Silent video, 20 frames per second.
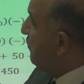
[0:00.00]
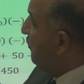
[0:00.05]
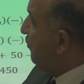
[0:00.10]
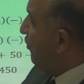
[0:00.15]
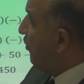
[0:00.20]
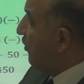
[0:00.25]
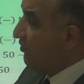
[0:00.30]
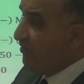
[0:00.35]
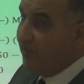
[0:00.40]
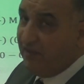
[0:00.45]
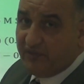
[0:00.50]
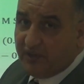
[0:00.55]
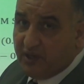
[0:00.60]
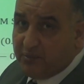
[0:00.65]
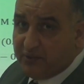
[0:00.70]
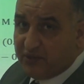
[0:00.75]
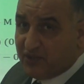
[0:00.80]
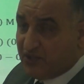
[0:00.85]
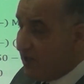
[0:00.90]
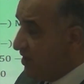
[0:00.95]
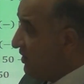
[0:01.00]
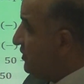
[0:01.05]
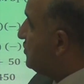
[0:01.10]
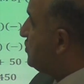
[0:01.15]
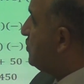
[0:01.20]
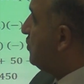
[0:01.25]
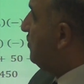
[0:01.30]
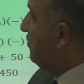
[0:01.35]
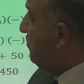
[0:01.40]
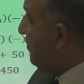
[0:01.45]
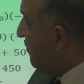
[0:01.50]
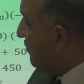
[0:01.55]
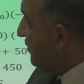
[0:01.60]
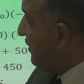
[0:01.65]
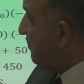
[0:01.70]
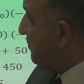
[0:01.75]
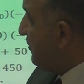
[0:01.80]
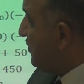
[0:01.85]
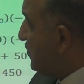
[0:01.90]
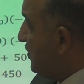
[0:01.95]
before 50%. So
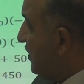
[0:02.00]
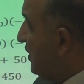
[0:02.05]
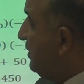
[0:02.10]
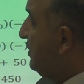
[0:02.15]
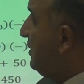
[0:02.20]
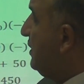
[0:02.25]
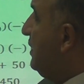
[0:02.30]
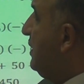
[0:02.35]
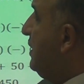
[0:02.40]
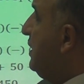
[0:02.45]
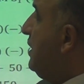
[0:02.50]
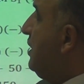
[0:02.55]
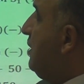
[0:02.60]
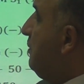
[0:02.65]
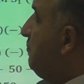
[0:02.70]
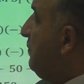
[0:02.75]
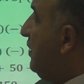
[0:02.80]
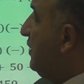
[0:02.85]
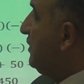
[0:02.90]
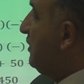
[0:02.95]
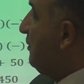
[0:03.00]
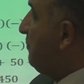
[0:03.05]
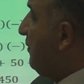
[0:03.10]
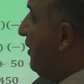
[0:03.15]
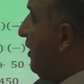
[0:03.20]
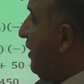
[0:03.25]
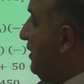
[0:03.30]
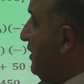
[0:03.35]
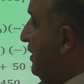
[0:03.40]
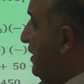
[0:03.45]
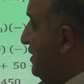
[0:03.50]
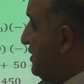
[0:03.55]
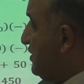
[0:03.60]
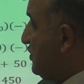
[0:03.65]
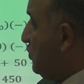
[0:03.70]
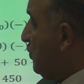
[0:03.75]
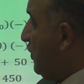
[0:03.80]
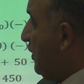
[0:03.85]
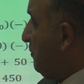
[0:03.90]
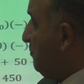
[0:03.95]
50% multiply
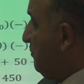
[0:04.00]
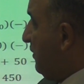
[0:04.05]
S1